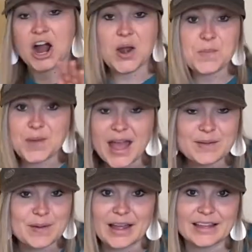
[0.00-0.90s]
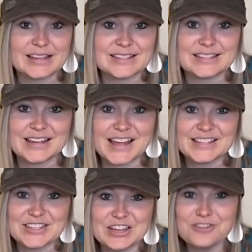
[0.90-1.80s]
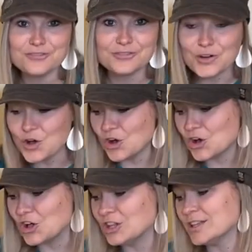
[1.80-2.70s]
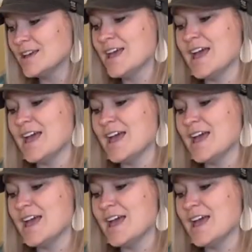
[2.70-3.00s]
our backpack is nice and full,